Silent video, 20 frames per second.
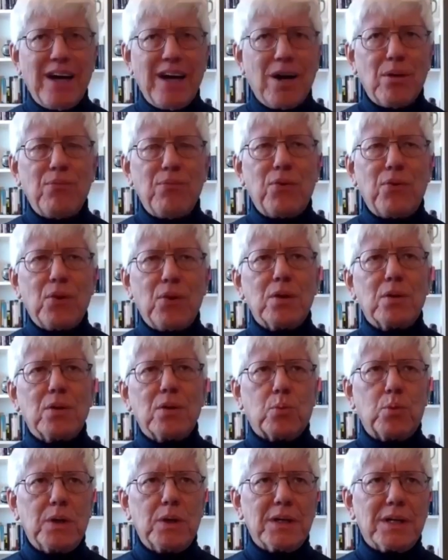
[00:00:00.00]
helpful
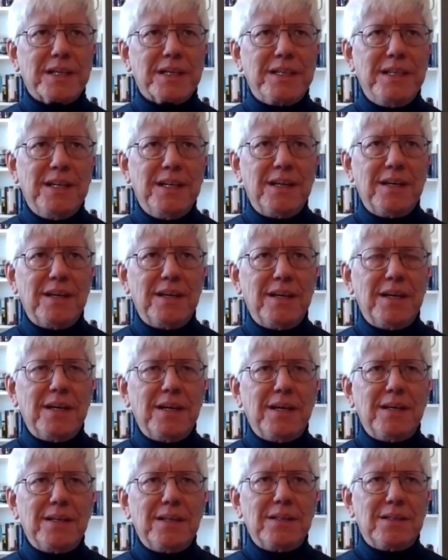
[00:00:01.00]
really
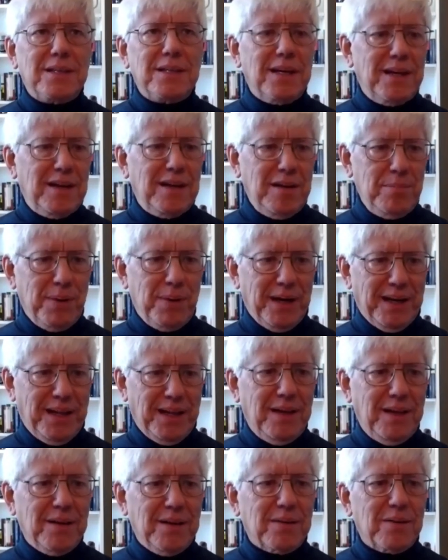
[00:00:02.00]
to
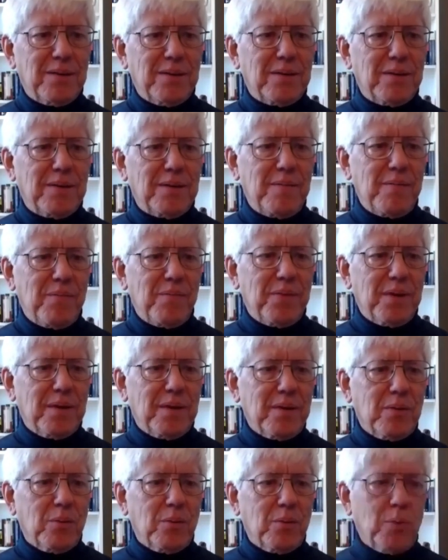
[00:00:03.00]
anybody
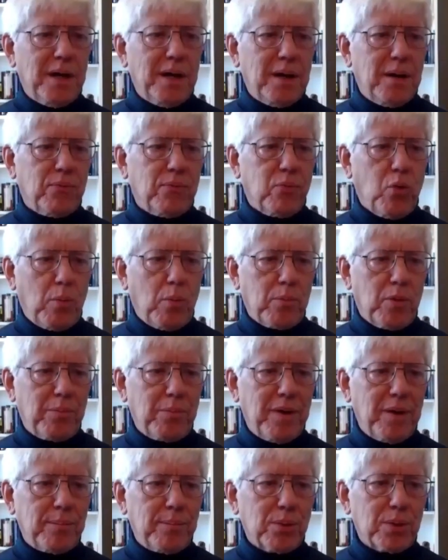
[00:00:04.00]
when a former
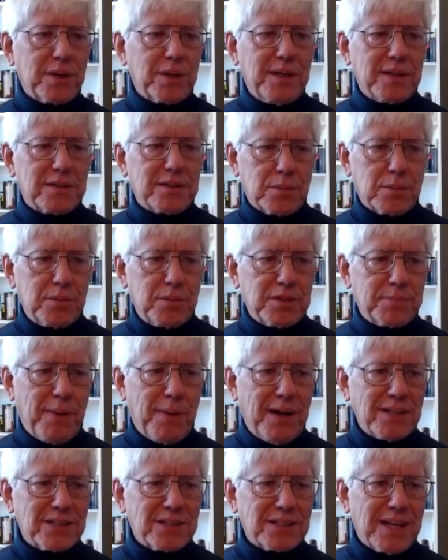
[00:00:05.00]
member gets a
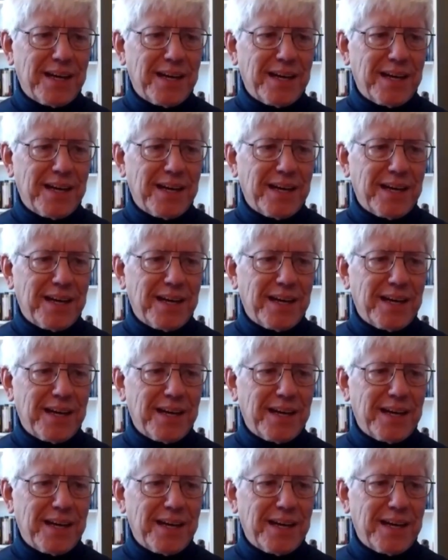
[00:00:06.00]
response